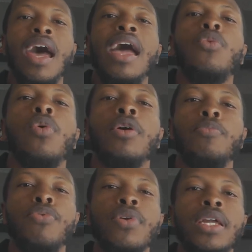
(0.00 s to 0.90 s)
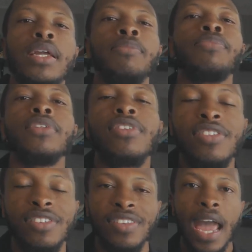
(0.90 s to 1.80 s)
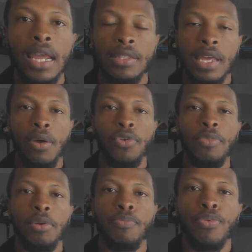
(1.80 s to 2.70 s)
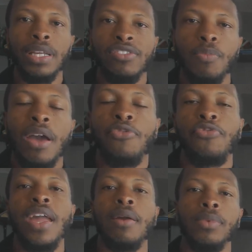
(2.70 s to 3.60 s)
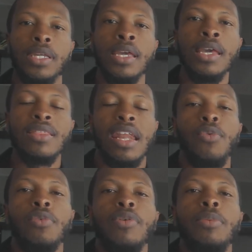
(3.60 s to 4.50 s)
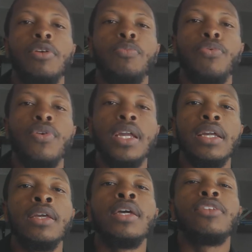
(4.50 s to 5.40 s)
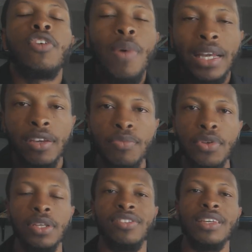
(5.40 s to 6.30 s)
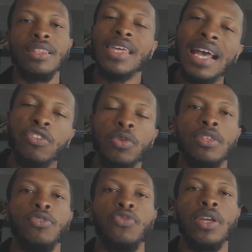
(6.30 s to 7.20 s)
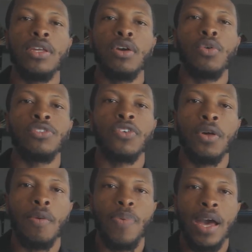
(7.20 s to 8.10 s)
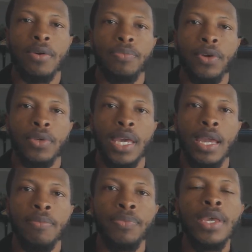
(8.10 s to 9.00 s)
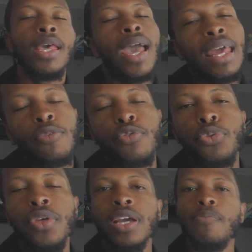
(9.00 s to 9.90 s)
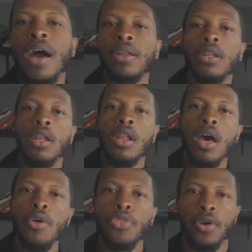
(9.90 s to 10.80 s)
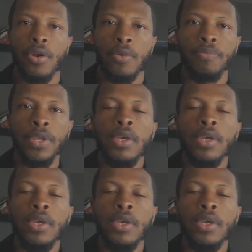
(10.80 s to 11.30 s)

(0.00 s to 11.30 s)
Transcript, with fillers: that I want to bring to society, that I want to be able to bring to my family, that I want to be able to bring to my community? That's what this video is all about, okay? And if you think about another